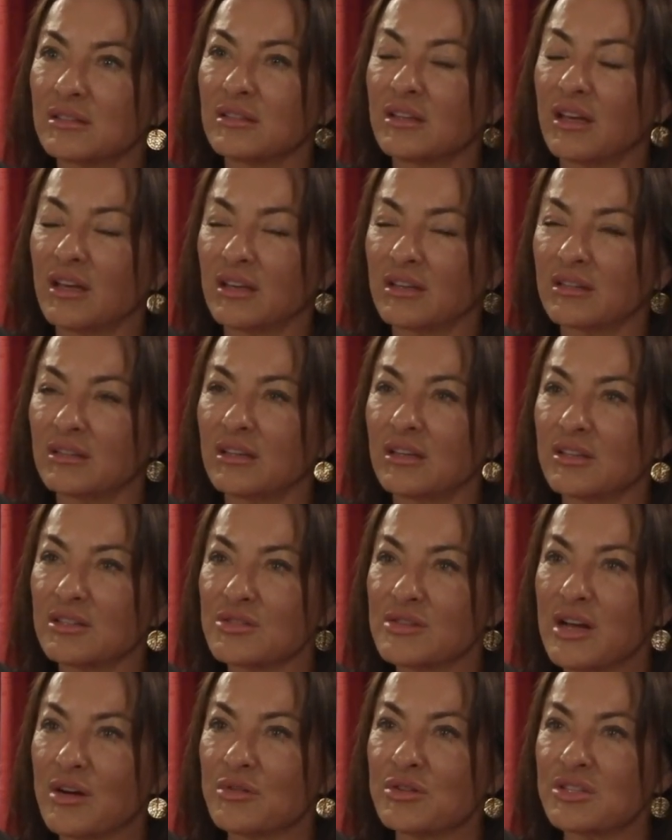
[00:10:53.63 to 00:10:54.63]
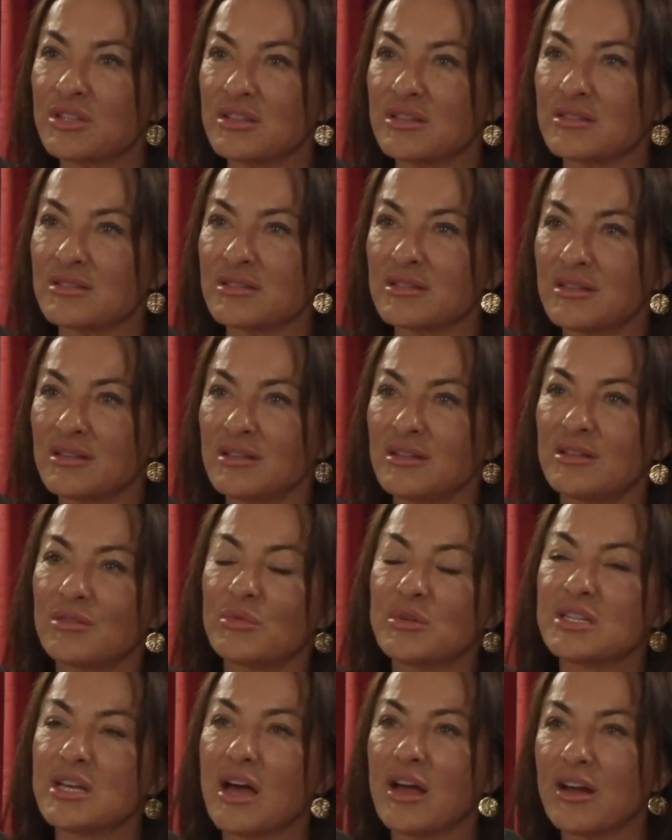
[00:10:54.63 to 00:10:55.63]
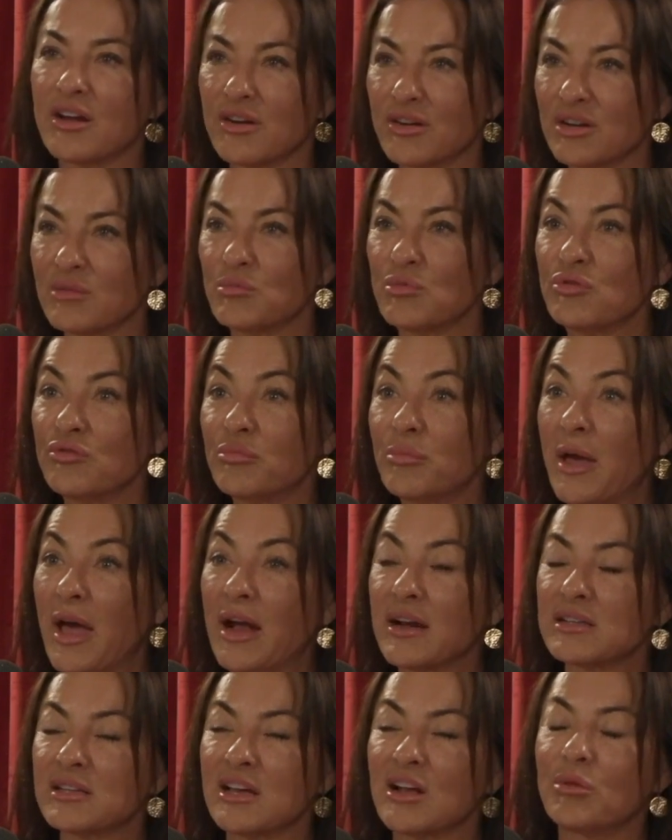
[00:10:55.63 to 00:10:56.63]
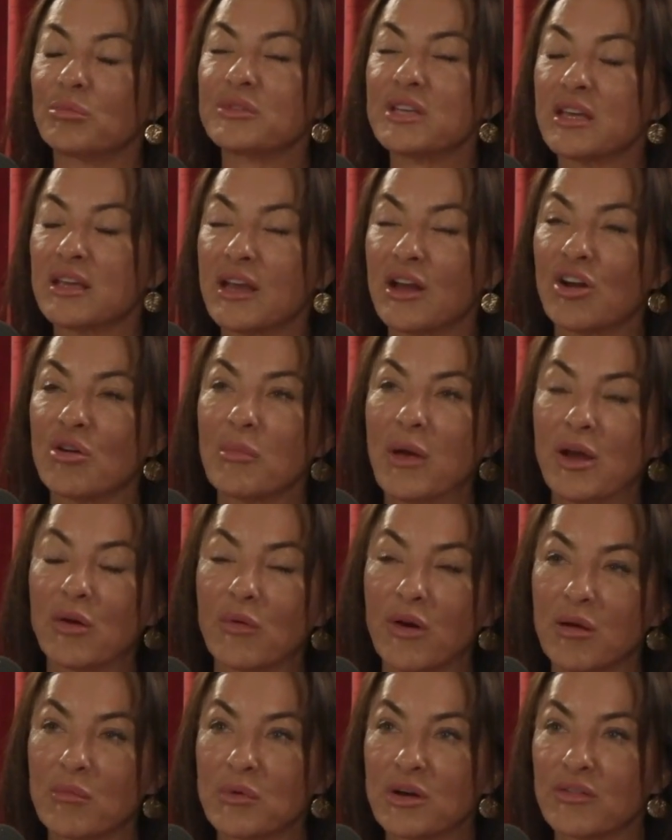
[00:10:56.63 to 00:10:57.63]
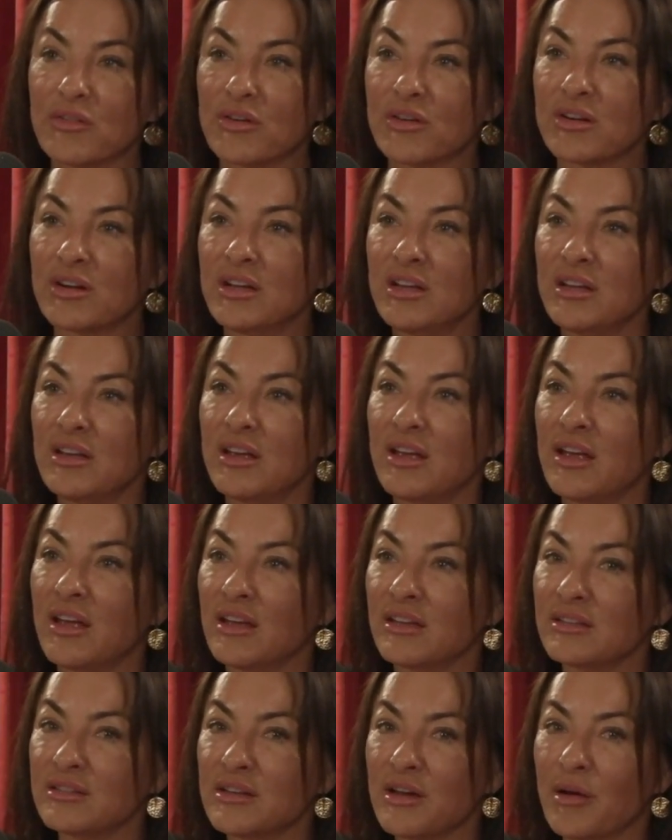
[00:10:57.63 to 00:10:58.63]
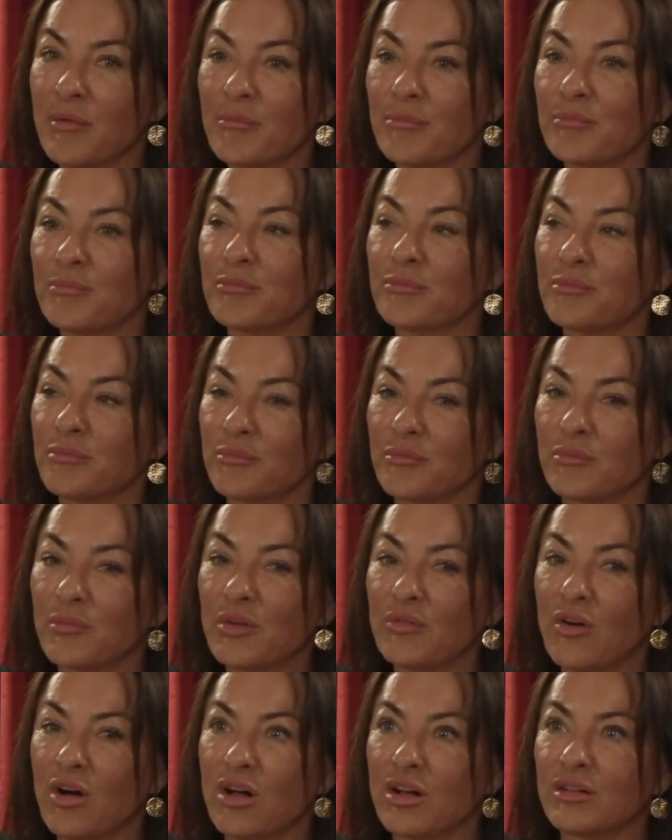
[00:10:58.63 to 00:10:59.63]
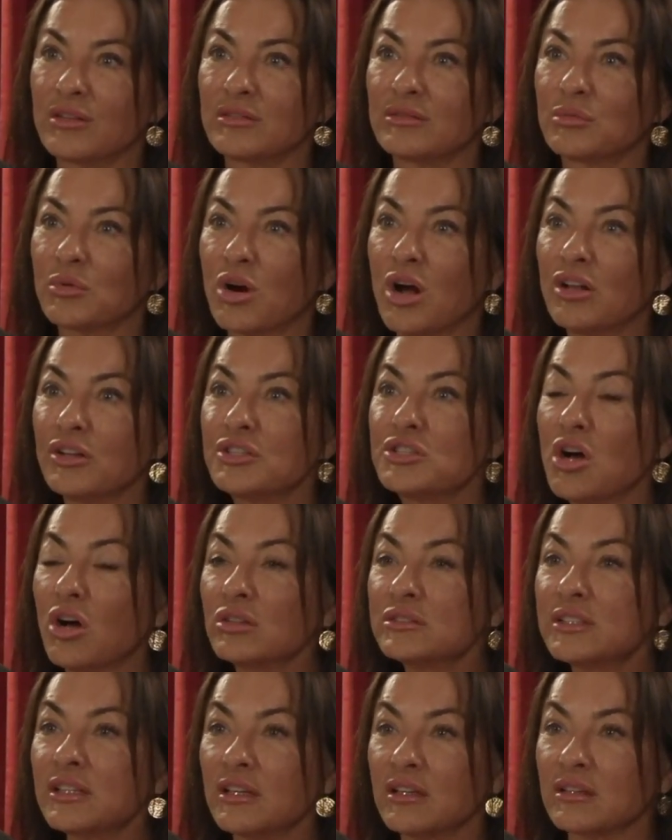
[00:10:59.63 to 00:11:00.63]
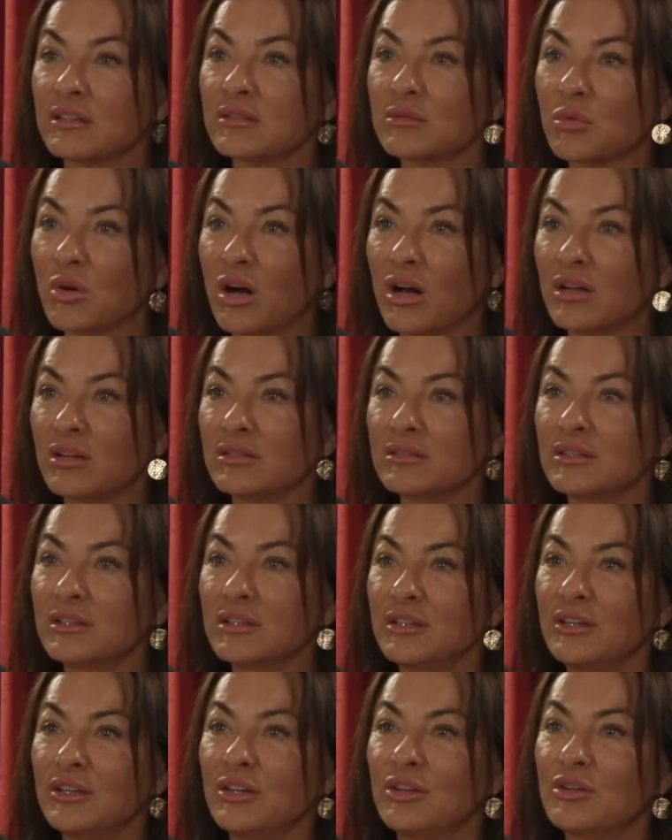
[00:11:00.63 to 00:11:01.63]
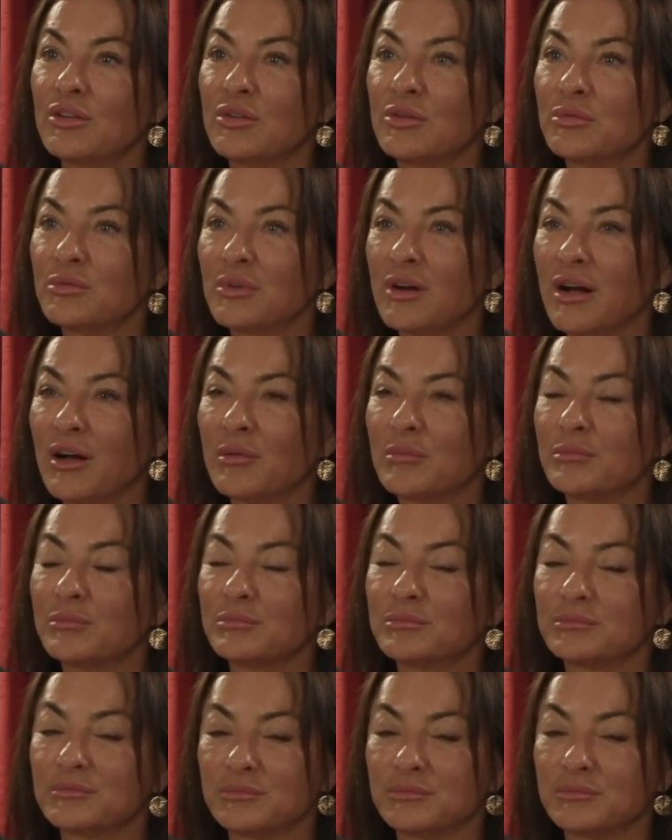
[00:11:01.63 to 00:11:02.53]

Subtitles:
Yeah, yeah. So now she's retired and moved back to help take care of my grandmother, and we're all adulting. We're all, you know, um,